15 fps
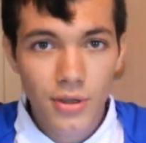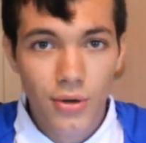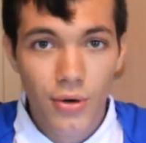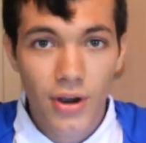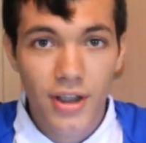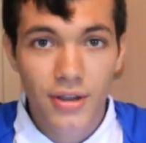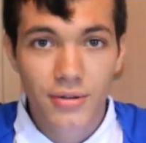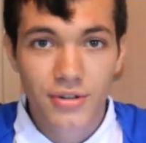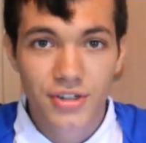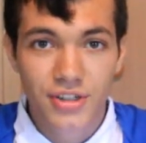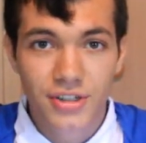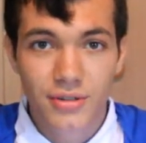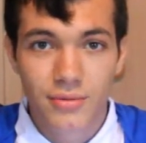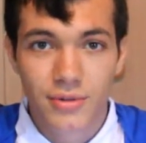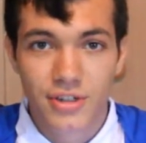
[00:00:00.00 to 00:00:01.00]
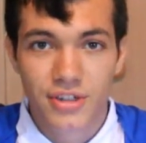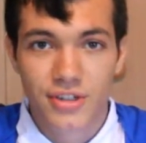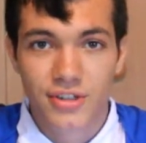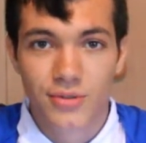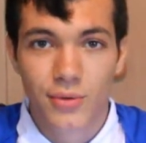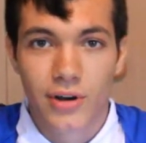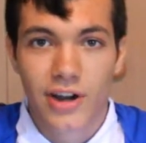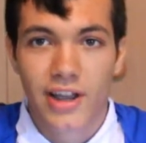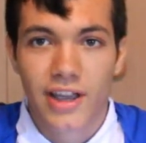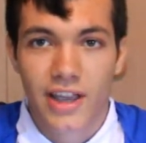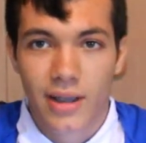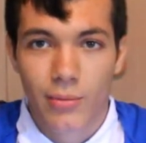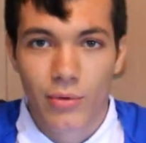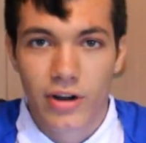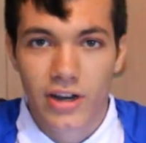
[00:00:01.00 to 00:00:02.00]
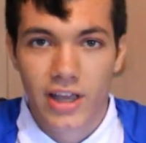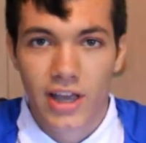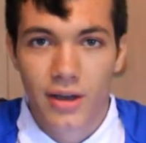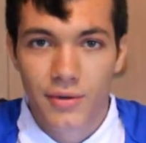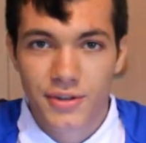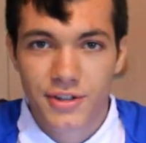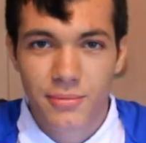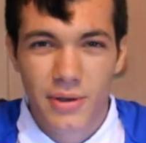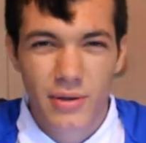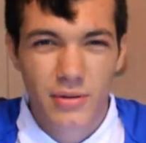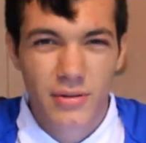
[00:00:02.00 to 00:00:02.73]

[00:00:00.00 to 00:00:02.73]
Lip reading: Kryoshi, which is where I am right now. It's about